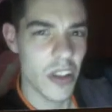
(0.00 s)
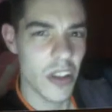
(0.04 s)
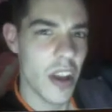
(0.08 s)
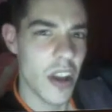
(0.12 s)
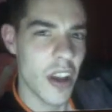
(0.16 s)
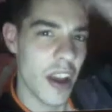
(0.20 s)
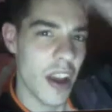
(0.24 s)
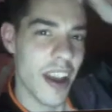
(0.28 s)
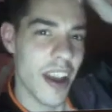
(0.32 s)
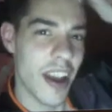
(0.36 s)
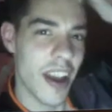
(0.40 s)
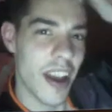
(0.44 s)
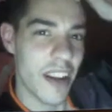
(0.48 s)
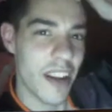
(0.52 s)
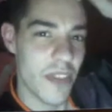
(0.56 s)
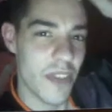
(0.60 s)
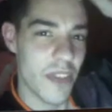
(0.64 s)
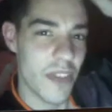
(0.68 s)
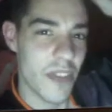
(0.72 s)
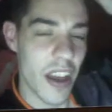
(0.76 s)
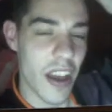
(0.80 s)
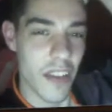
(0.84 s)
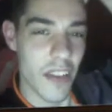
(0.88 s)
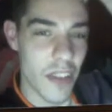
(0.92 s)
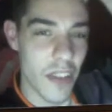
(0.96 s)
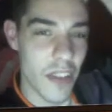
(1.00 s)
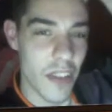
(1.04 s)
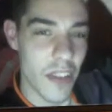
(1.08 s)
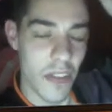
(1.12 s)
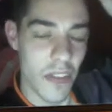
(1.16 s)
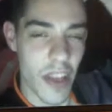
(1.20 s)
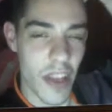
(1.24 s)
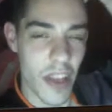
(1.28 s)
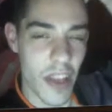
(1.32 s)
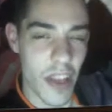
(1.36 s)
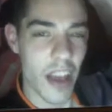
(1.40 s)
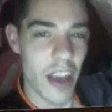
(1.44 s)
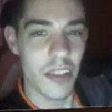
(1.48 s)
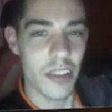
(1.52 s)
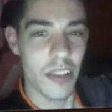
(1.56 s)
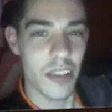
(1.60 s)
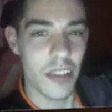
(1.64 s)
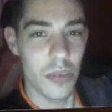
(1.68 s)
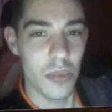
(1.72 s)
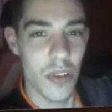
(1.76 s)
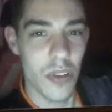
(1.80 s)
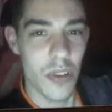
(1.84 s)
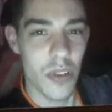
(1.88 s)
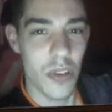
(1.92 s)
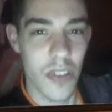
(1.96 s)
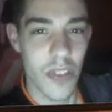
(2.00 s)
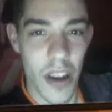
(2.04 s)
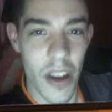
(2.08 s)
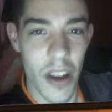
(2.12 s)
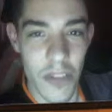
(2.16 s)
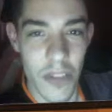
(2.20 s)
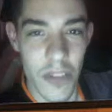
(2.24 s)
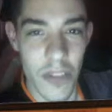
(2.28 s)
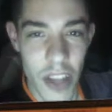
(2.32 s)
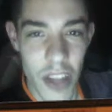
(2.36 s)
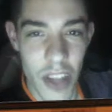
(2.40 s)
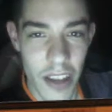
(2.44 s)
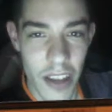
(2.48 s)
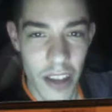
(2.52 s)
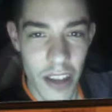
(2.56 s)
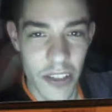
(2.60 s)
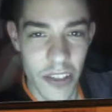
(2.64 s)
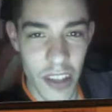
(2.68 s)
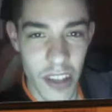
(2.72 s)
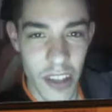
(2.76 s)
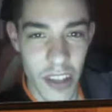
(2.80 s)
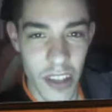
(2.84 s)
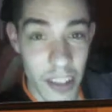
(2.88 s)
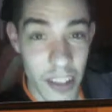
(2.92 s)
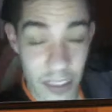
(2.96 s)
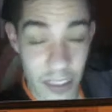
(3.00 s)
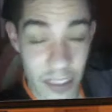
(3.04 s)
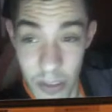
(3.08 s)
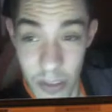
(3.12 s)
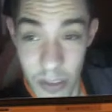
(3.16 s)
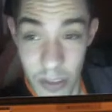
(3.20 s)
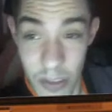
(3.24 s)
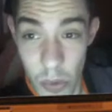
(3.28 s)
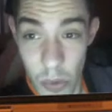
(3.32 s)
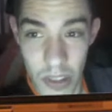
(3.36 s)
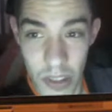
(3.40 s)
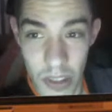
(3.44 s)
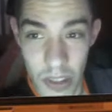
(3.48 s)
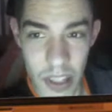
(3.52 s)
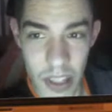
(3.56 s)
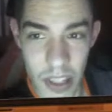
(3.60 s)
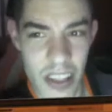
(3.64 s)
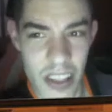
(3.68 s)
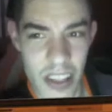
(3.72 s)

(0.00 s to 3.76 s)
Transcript: and if that hasn't proved that I've changed, then what does?